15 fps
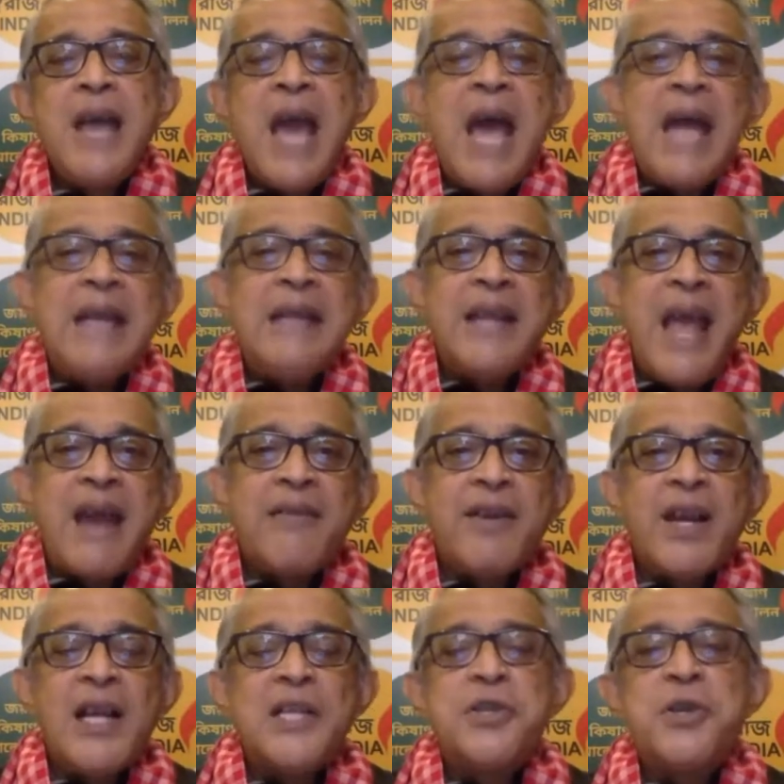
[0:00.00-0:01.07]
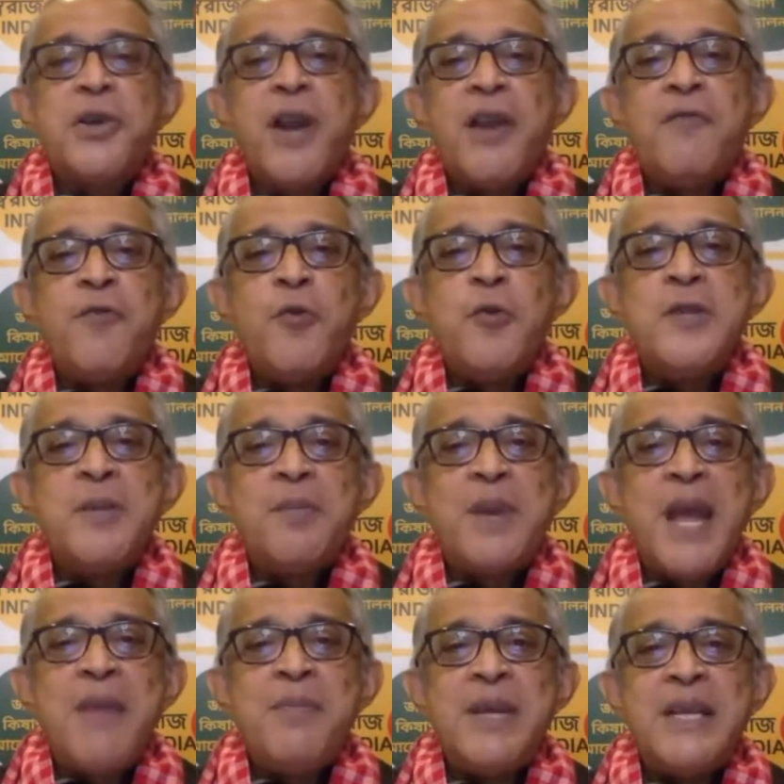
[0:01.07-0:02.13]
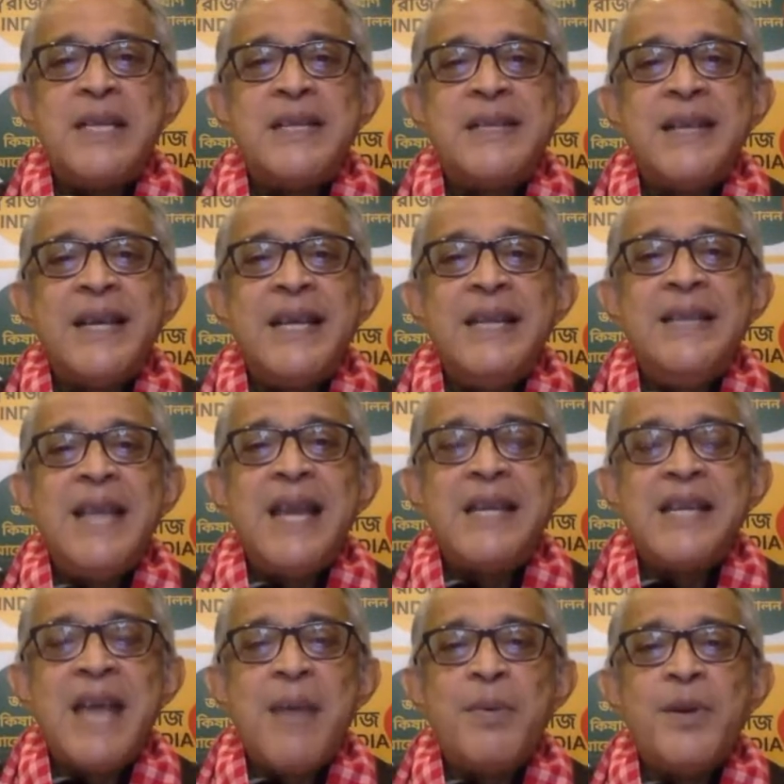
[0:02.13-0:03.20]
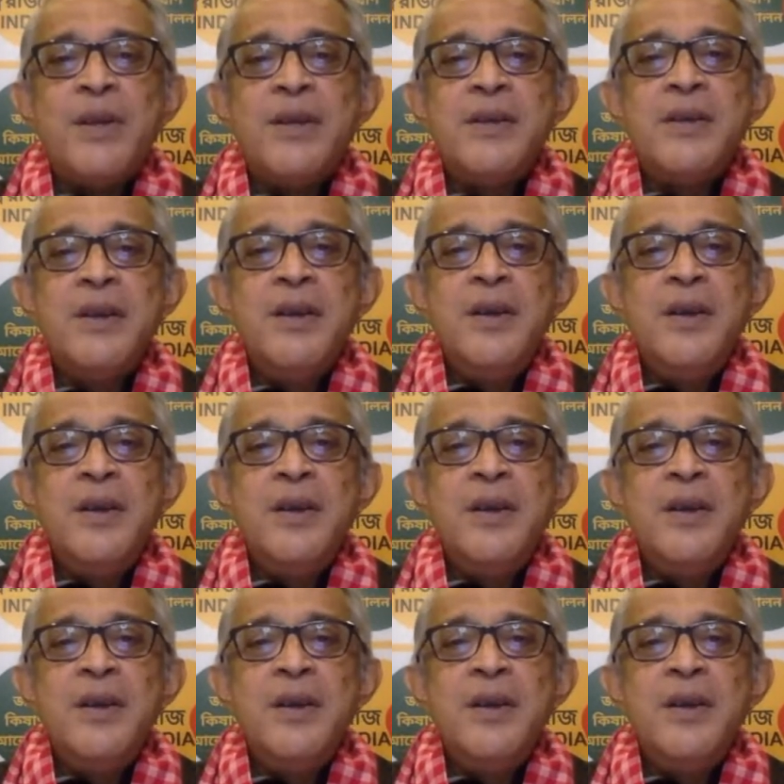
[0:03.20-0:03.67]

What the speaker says: and the Agriculture and Food Supply Minister in that cabinet,